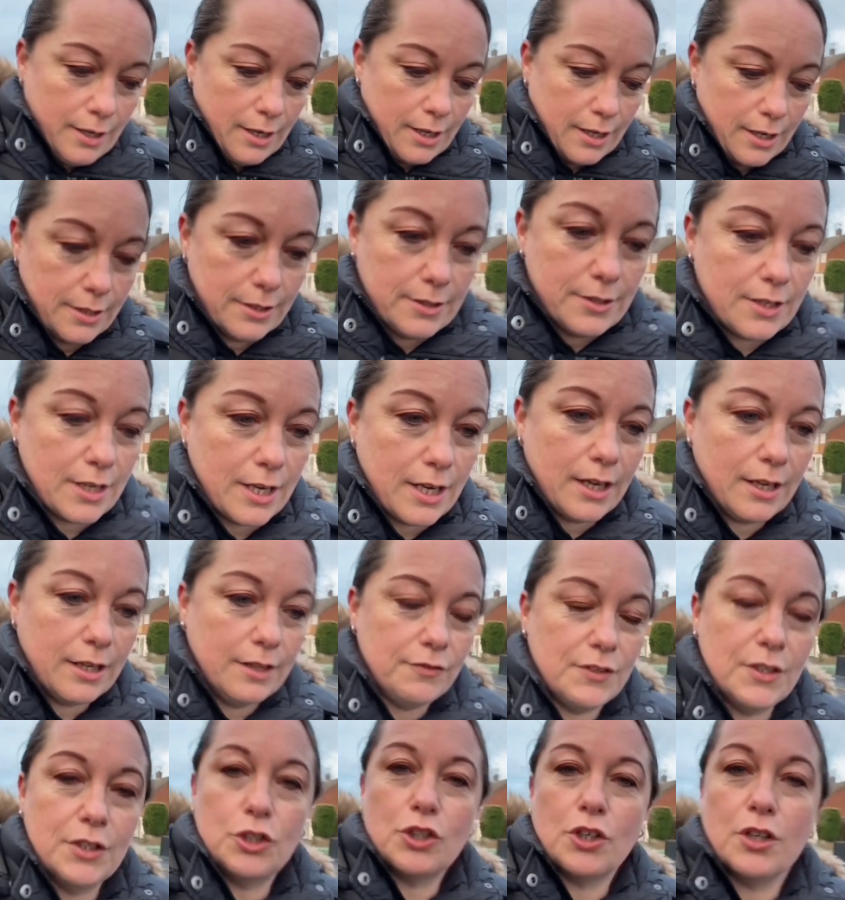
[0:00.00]
And
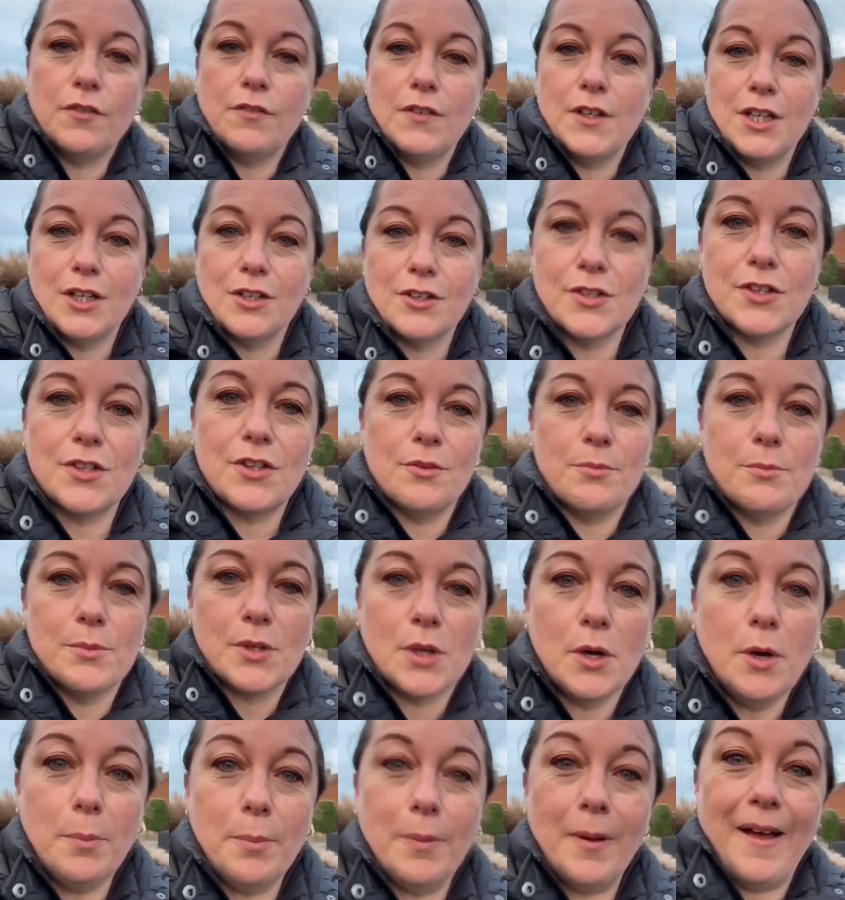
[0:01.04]
if you enjoy the videos, thumbs
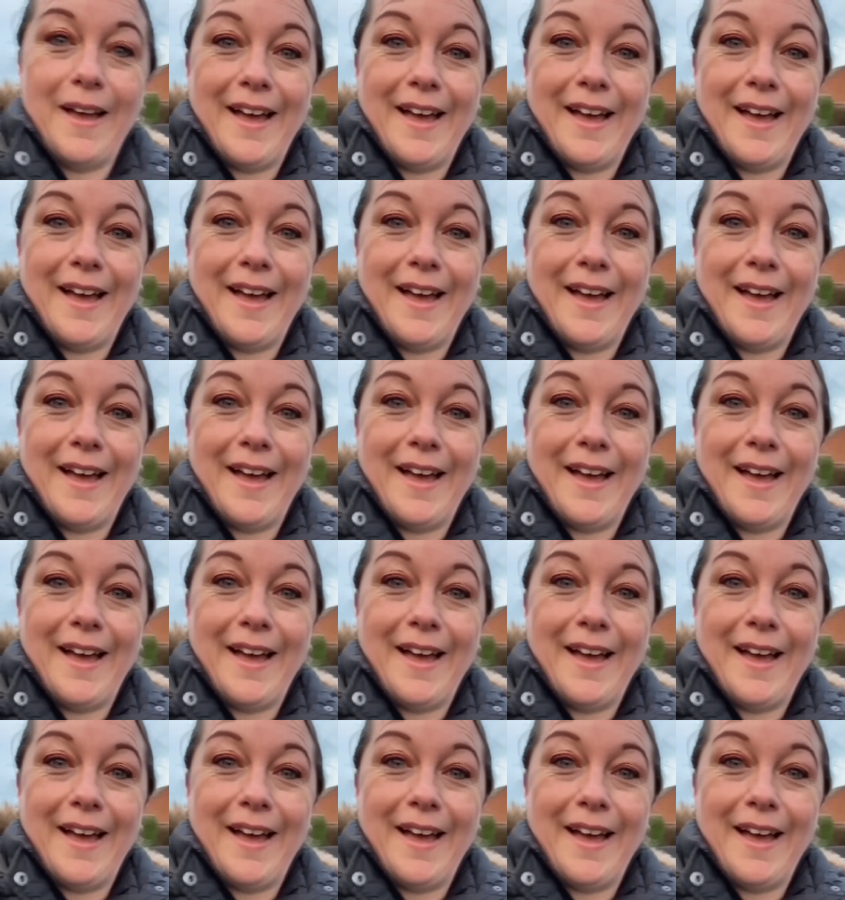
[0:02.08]
up.